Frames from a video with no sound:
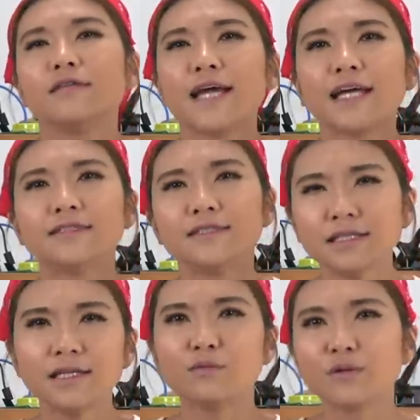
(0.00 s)
The
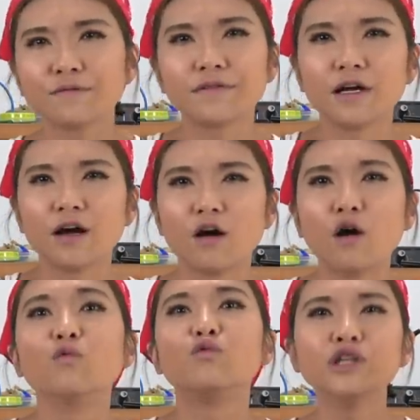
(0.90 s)
idea with the
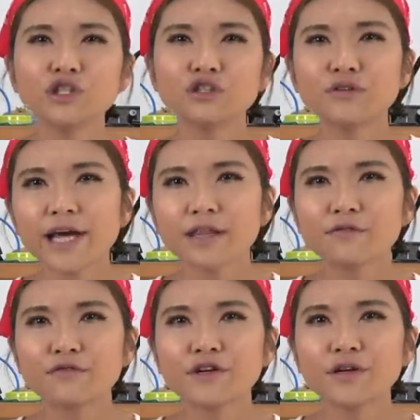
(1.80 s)
original
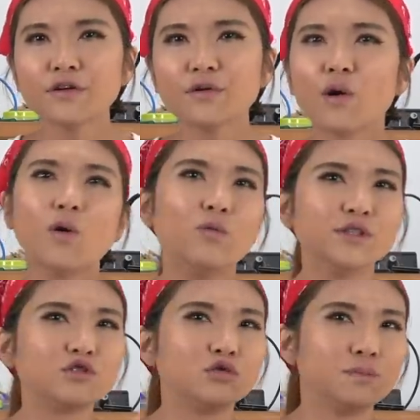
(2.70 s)
Ender 3
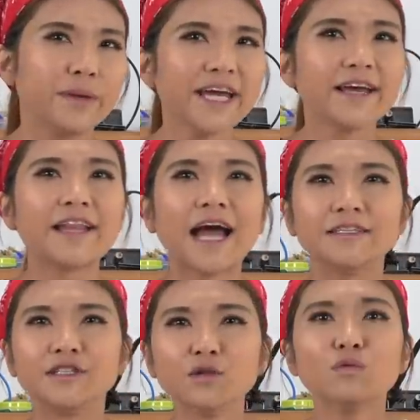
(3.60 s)
was to make an
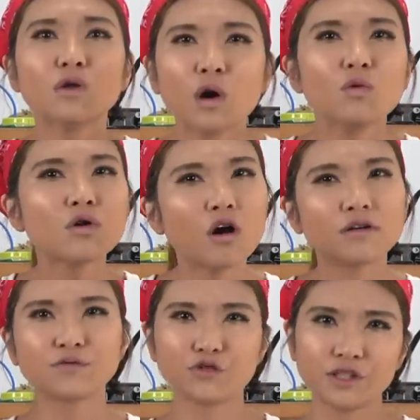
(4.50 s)
ideal
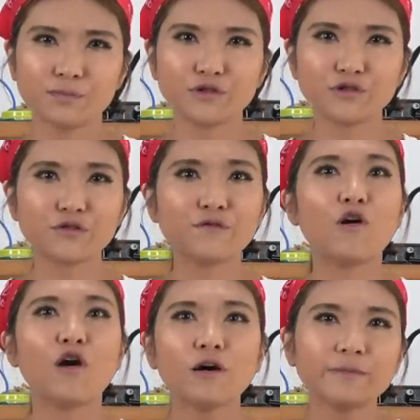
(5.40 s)
low-cost 3D printer
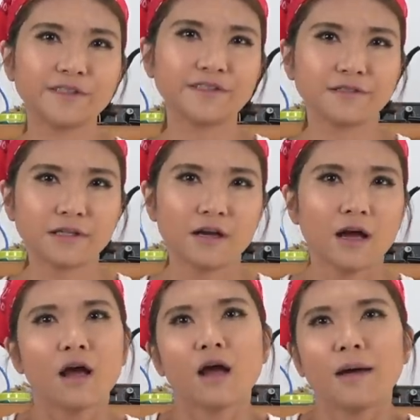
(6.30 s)
for hobbyists.
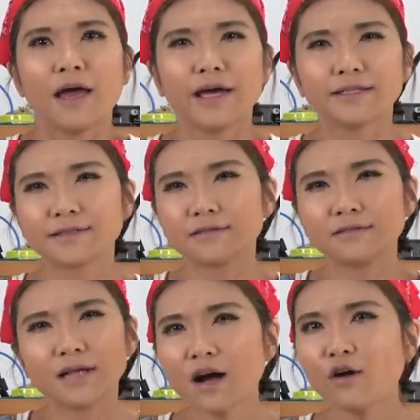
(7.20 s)

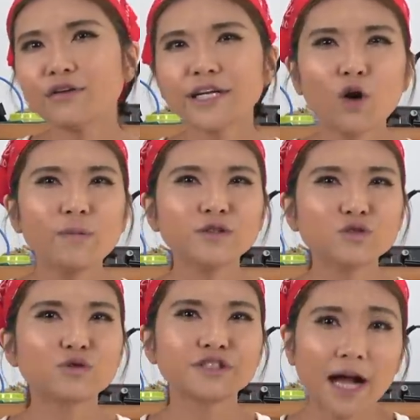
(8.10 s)
It's not only Open
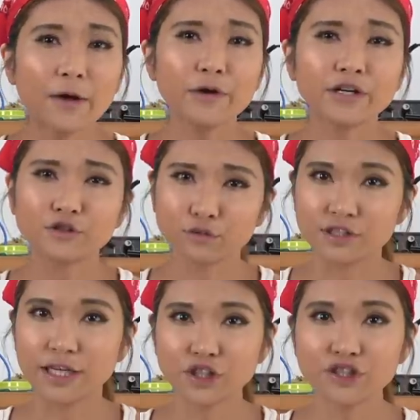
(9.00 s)
Source Hardware
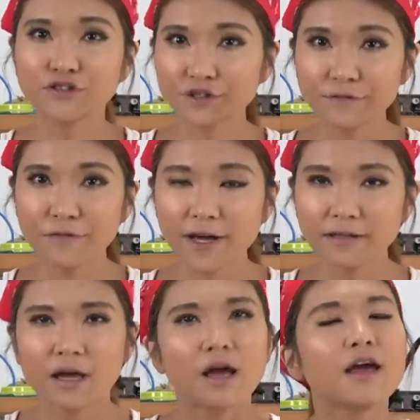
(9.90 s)
Association
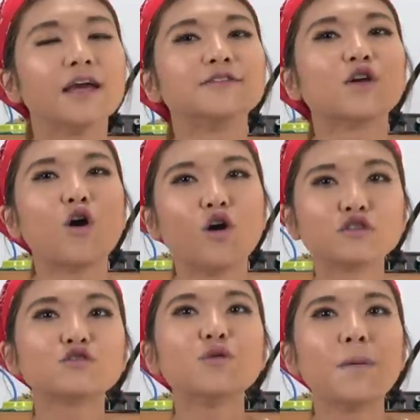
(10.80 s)
certified, it's
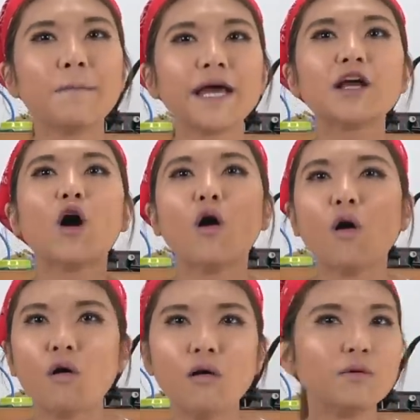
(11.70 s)
also made
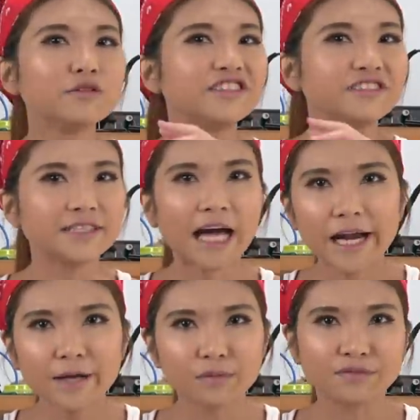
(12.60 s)
almost
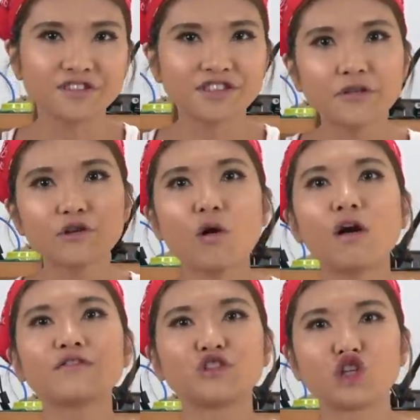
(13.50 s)
entirely with standard
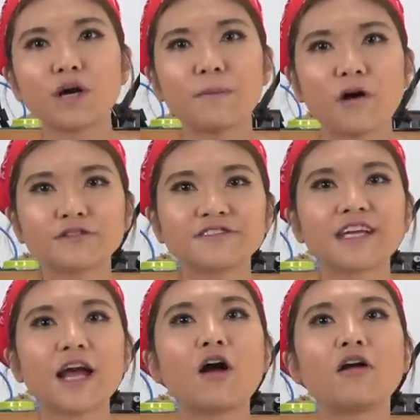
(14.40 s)
off-the-shelf parts
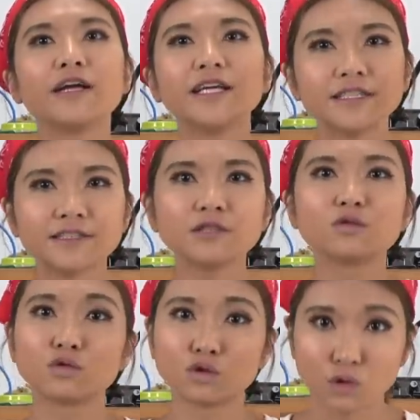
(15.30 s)
that are easy
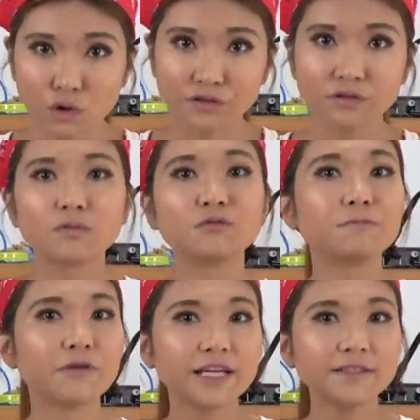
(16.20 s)
to source,
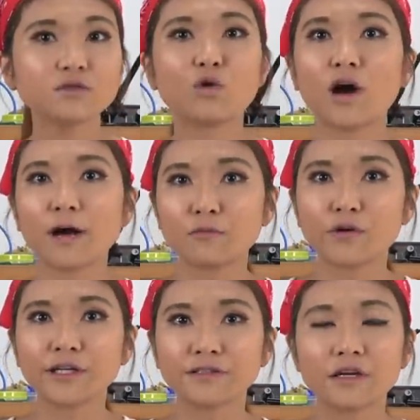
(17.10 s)
replace, or
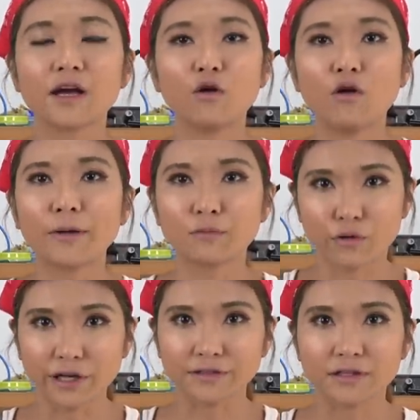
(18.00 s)

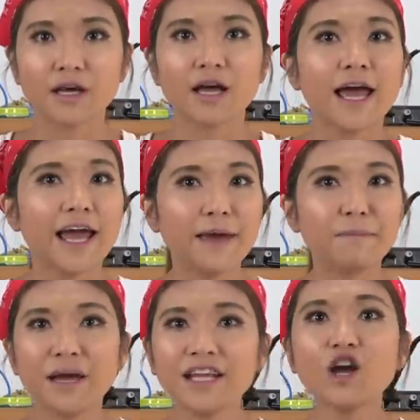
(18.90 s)
upgrade.
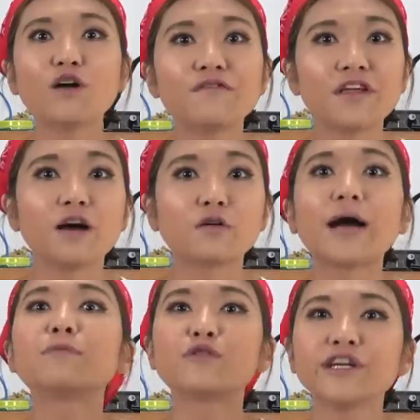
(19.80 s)
And many of the
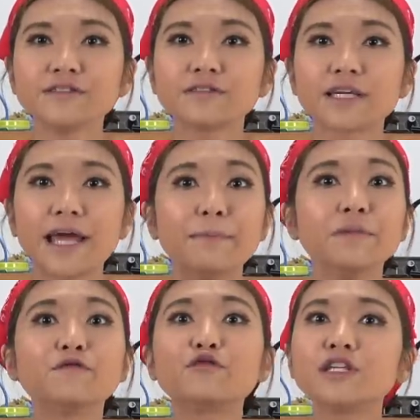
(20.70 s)
upgrades can
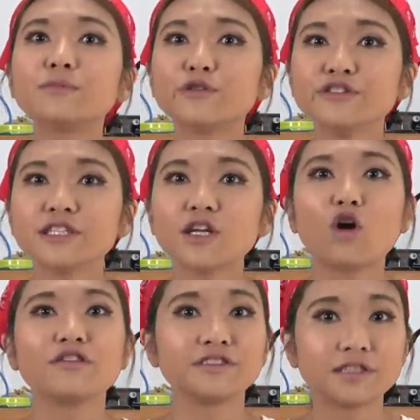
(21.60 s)
be 3D printed
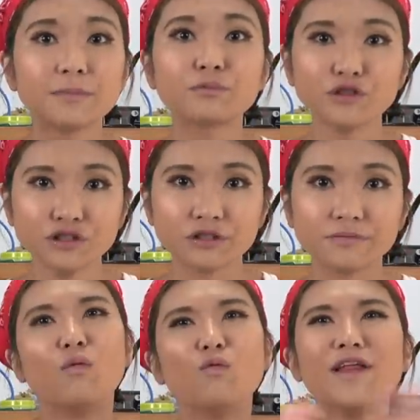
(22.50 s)
on the same
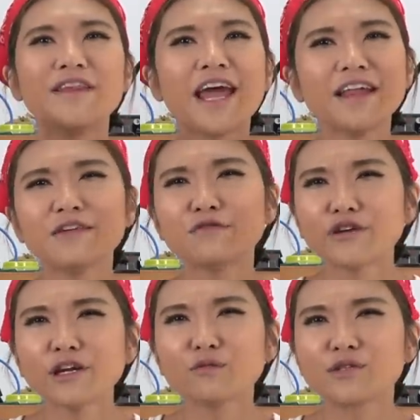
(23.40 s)
printer. When the Ender
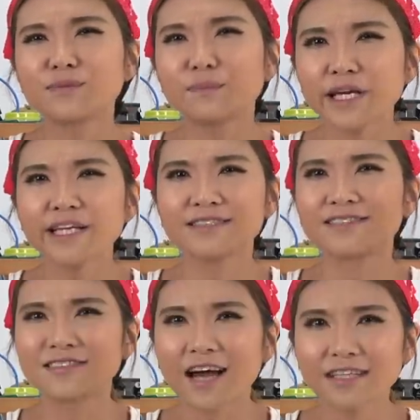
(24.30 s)
3 was being
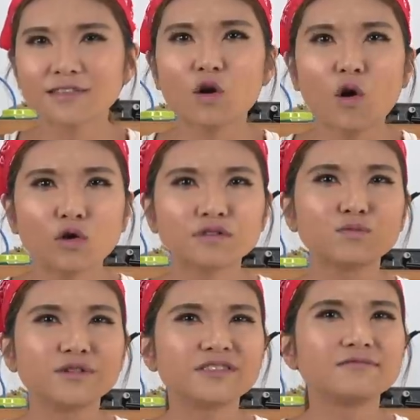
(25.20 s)
designed,
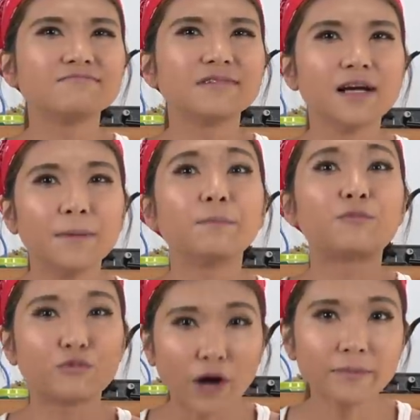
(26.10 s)
cost was a
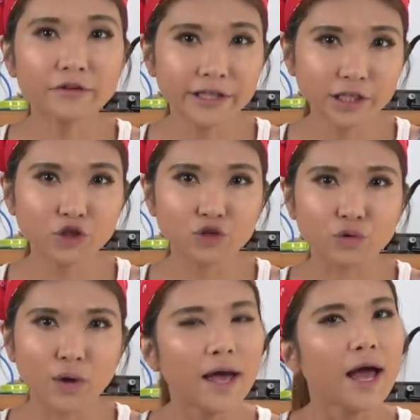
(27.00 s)
primary
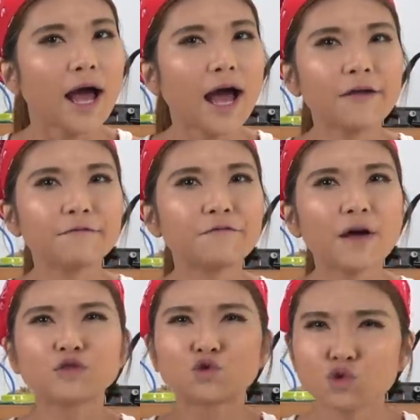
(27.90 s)
issue. I
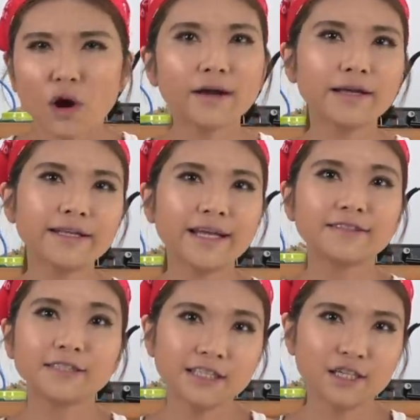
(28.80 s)
felt strongly
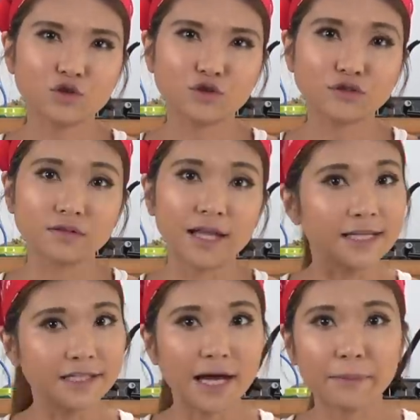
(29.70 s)
that teenagers,
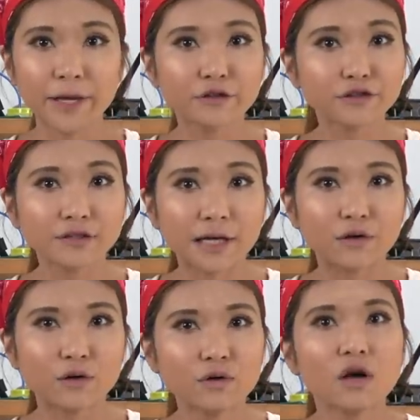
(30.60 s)
like the young makers I
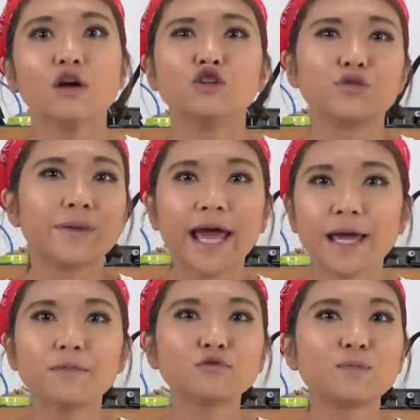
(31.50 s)
know, should be
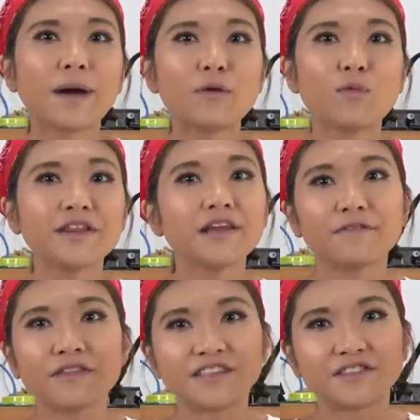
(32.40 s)
able to buy one
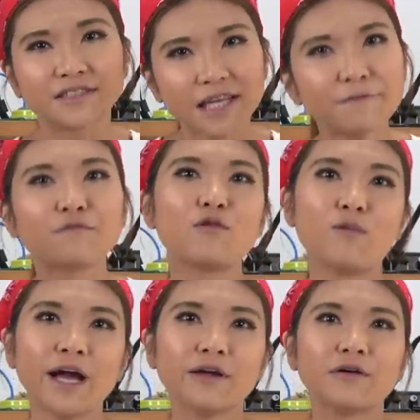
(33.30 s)
if they save for a
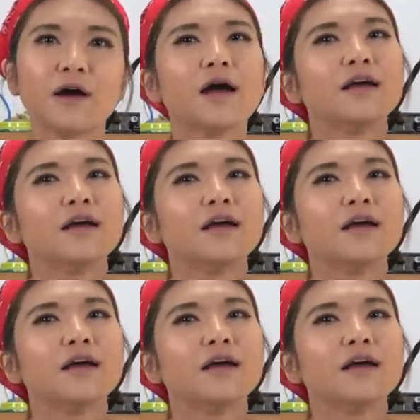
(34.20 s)
while.